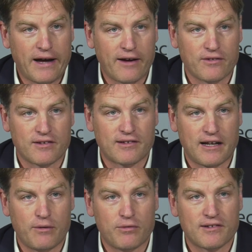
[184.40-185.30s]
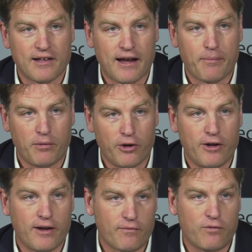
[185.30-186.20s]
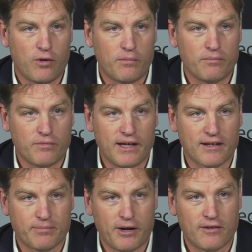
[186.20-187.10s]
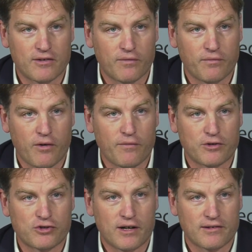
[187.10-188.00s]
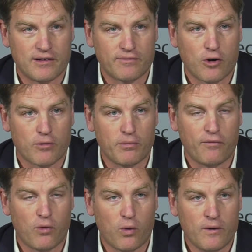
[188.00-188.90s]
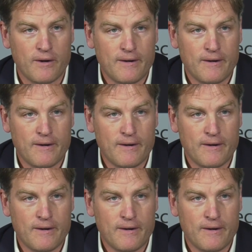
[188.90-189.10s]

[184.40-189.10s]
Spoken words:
how this study was set up, learning from the experience of the trials that have gone before.